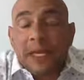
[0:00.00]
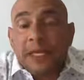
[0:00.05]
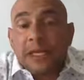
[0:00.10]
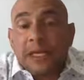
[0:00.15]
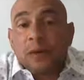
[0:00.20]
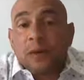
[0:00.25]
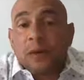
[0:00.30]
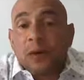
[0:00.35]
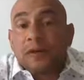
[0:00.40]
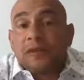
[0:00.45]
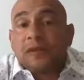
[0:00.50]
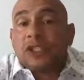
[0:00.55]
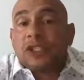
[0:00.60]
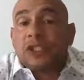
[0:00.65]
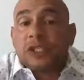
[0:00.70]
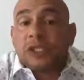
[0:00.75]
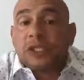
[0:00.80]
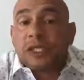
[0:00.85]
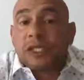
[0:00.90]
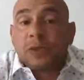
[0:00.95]
it one of the
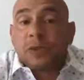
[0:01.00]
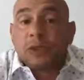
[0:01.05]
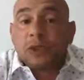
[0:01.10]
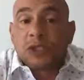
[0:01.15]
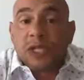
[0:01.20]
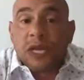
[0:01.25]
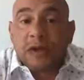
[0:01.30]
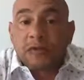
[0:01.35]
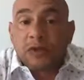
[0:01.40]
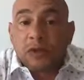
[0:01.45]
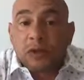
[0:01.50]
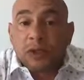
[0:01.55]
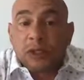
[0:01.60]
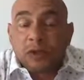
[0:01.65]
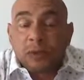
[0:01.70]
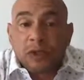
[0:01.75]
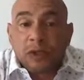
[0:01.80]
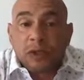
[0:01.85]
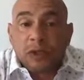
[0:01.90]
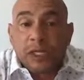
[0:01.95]
GTA's most affluent
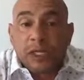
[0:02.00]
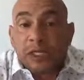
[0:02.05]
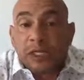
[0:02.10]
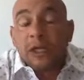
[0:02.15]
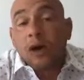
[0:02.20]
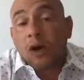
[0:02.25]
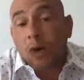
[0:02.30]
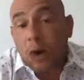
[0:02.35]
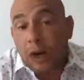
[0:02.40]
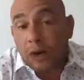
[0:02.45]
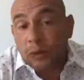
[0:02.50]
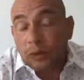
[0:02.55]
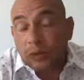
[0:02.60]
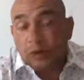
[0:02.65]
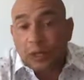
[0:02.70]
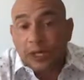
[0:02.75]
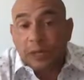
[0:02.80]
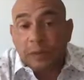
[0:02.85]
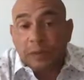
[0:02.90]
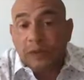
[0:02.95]
community. Well, I was
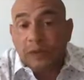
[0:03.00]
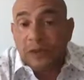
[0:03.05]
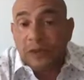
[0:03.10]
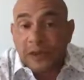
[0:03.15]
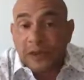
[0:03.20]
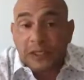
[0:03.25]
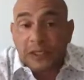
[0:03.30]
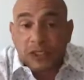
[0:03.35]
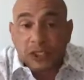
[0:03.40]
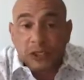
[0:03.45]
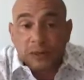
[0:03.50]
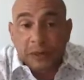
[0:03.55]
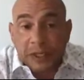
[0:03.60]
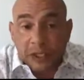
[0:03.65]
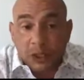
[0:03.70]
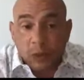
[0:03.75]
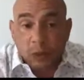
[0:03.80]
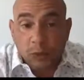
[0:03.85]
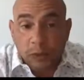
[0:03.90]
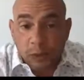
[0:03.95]
right about the vacancy rate.
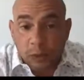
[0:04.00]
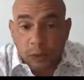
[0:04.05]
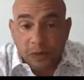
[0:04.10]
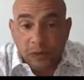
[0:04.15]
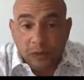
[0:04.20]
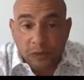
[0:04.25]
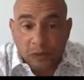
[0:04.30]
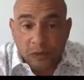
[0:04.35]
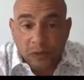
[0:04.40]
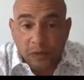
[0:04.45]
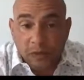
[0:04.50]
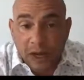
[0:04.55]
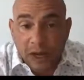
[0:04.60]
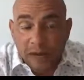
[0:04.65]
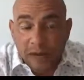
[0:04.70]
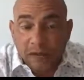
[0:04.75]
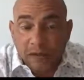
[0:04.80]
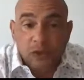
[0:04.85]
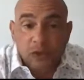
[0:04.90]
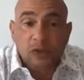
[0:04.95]
It's
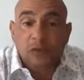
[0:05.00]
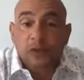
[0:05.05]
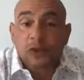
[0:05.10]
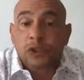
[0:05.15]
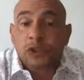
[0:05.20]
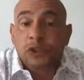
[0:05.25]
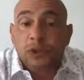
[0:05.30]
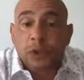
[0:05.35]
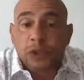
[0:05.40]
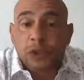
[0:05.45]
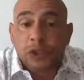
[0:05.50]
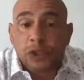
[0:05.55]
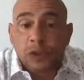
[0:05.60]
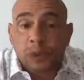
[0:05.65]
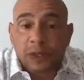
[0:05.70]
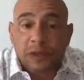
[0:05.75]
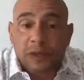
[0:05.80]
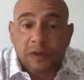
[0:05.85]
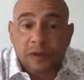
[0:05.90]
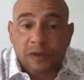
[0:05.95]
1.45. There's over
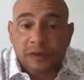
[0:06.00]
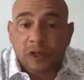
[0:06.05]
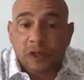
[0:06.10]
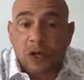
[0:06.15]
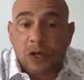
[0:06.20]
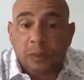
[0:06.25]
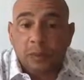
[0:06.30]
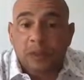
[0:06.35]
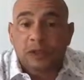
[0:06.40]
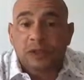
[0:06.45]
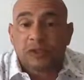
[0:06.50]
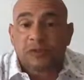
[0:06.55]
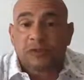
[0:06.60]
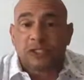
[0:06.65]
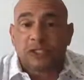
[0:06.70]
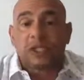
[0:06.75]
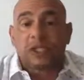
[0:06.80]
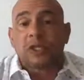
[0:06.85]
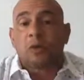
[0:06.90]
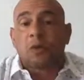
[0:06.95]
225 kilometers of
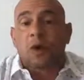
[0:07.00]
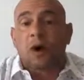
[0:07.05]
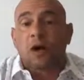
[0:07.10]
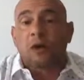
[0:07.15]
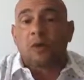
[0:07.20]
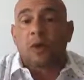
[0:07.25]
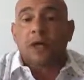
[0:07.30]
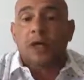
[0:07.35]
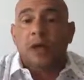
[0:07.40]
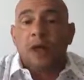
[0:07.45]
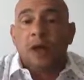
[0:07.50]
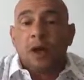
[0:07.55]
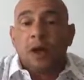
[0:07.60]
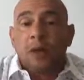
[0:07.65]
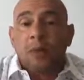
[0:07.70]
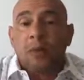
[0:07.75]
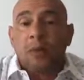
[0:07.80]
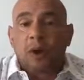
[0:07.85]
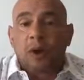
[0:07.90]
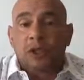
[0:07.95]
scenic walkway,
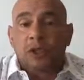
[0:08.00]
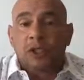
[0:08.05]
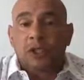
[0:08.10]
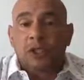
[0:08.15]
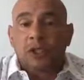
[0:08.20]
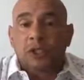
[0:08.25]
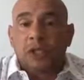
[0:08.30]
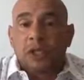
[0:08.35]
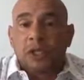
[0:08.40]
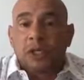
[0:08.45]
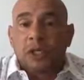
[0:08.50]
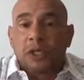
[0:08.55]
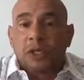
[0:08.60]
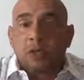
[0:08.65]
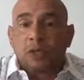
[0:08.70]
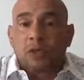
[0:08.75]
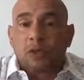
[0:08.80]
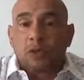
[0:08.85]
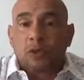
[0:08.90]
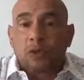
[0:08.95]
parks,
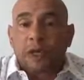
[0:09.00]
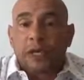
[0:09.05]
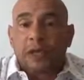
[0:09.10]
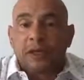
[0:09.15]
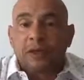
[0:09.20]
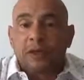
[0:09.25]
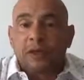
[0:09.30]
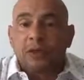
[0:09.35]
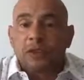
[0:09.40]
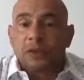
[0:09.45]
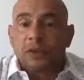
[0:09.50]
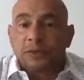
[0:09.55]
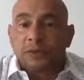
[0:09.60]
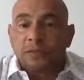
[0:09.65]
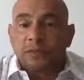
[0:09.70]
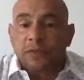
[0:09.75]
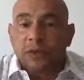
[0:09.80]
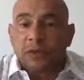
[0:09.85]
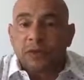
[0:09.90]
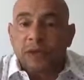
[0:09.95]
trails.
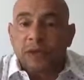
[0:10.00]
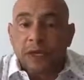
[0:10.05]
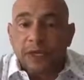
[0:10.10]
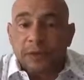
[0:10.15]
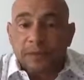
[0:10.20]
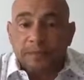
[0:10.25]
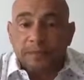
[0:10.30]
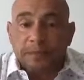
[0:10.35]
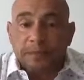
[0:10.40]
Okay.